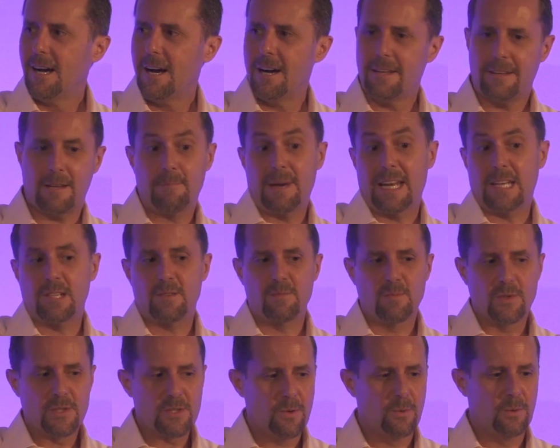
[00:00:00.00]
I think,
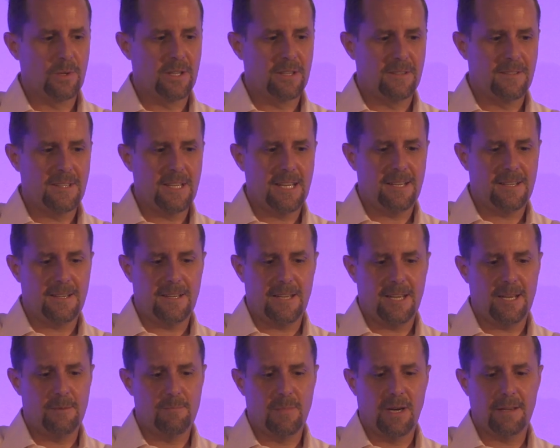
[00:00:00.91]
management tool
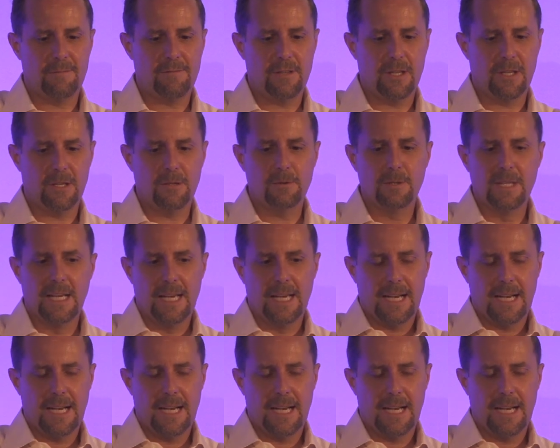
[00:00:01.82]
in my view.